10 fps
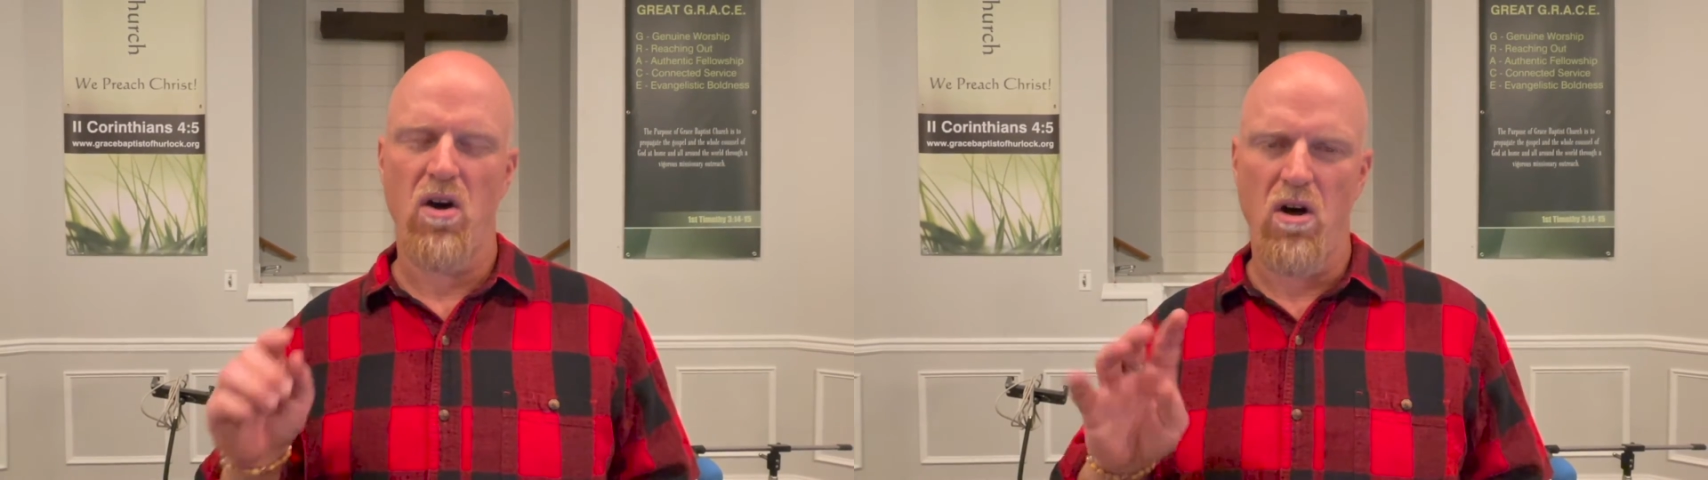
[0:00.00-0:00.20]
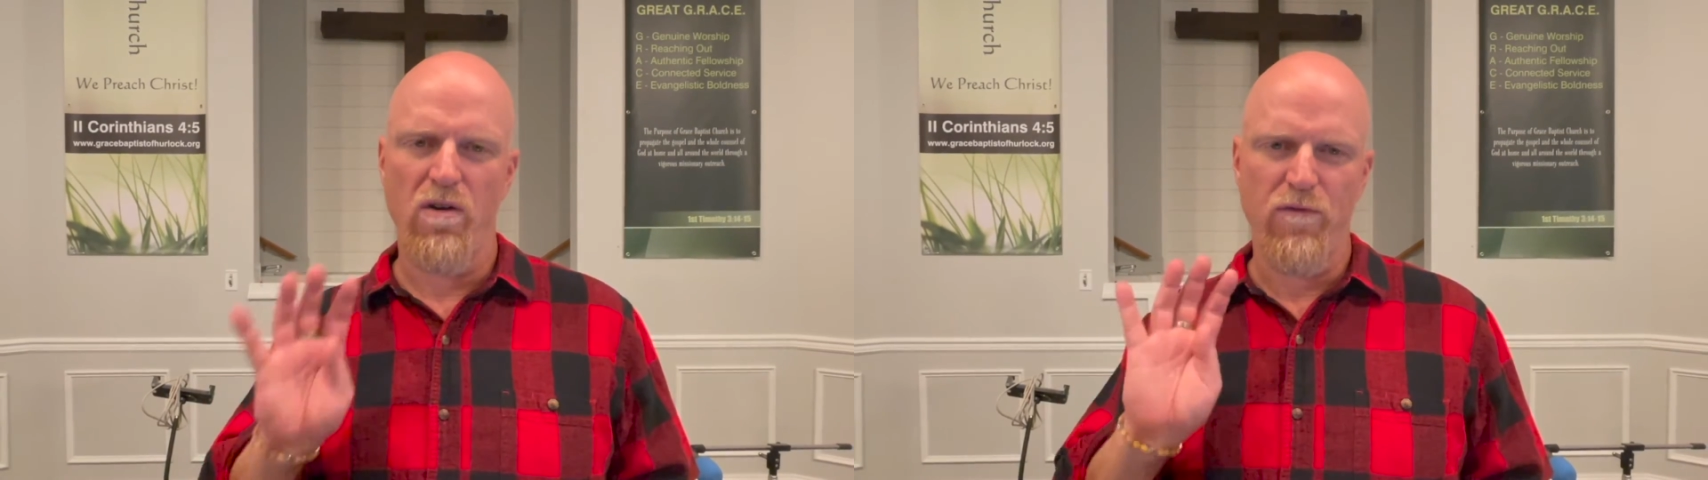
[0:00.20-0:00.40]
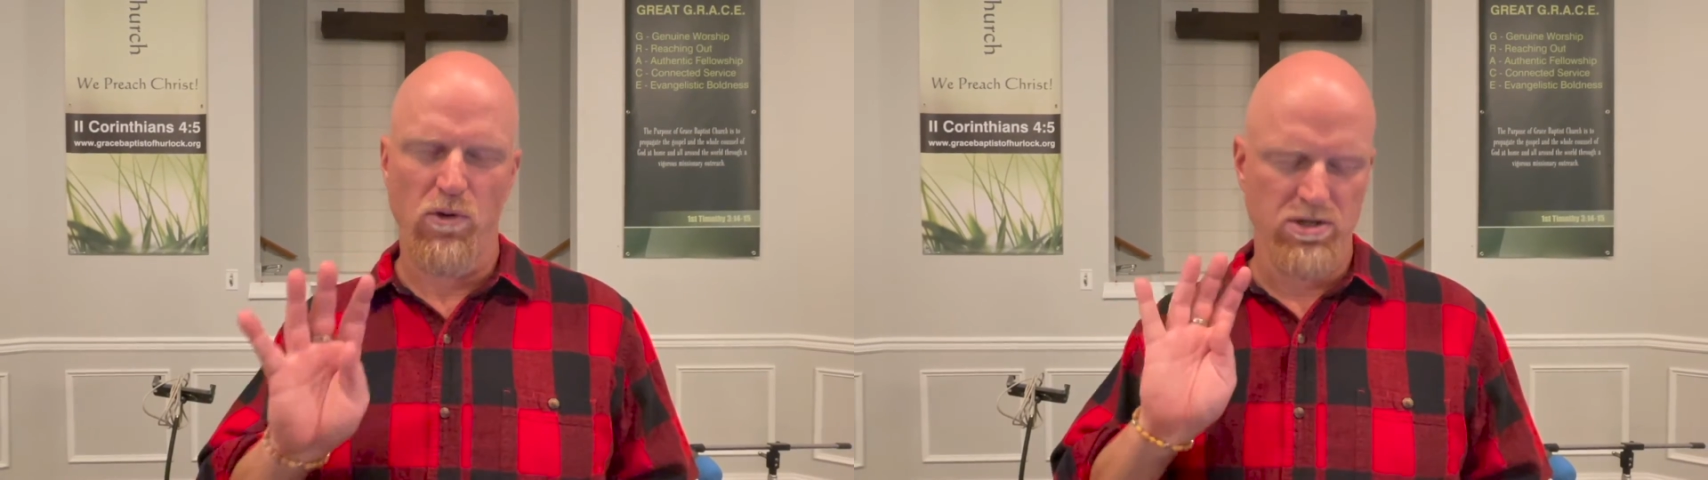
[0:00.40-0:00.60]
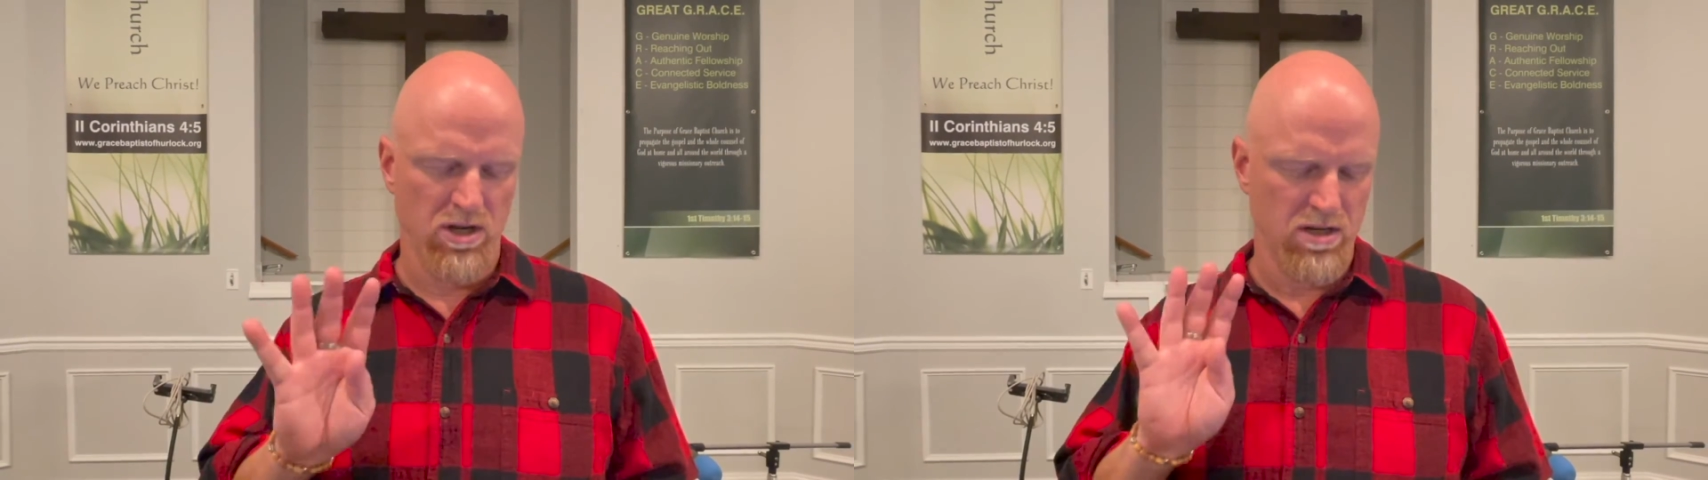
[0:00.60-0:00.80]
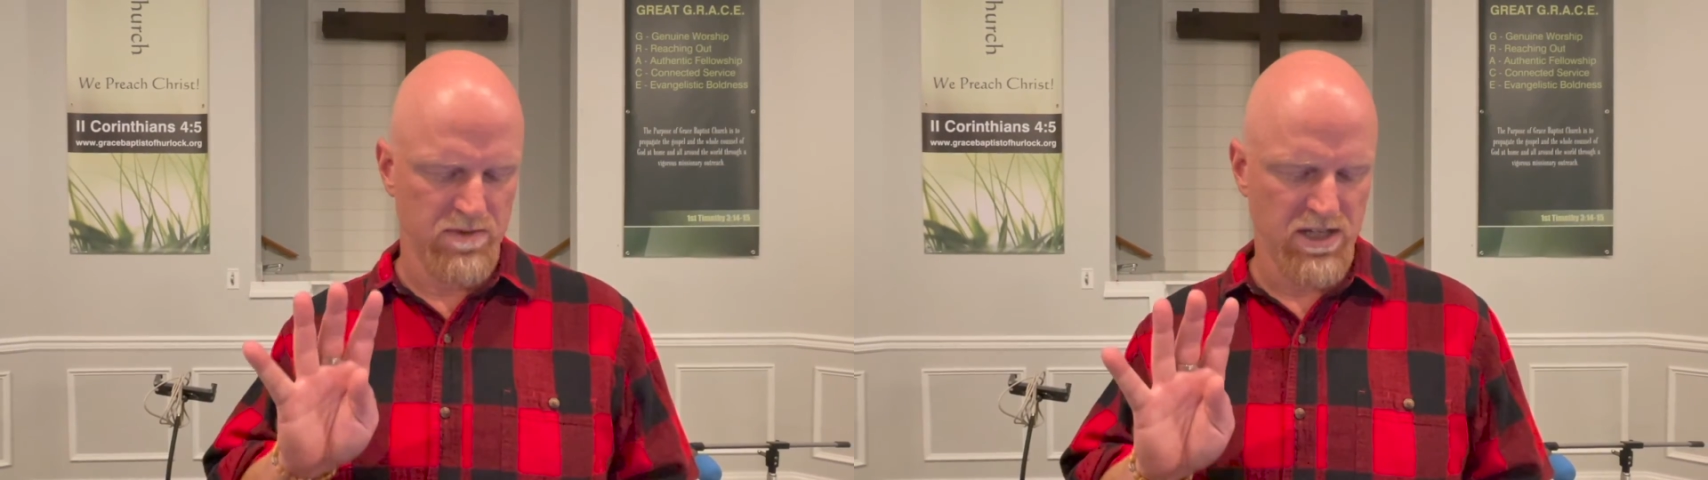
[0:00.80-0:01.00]
all four
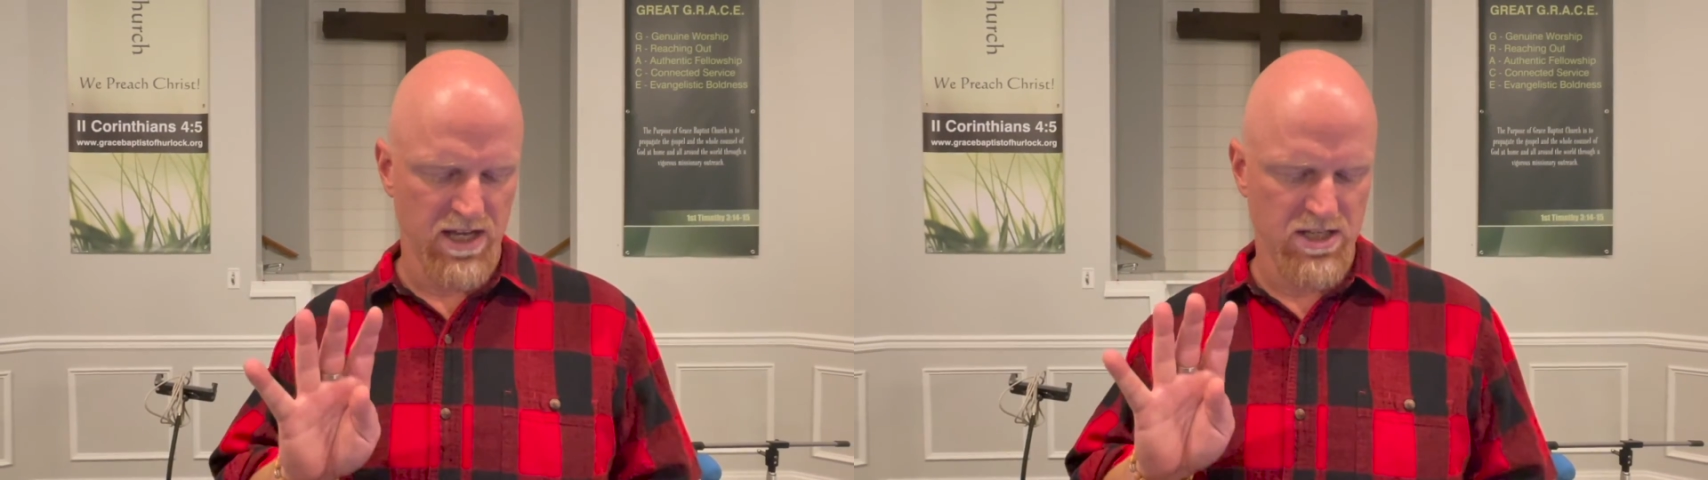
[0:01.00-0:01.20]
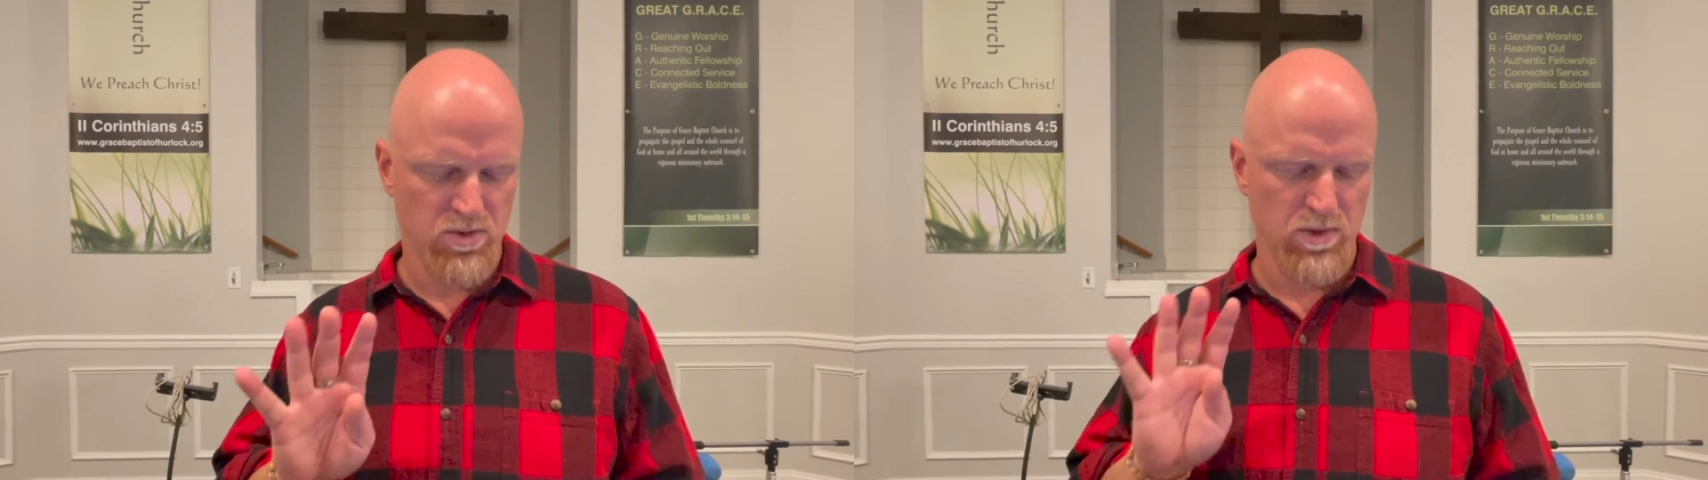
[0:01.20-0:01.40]
circumstances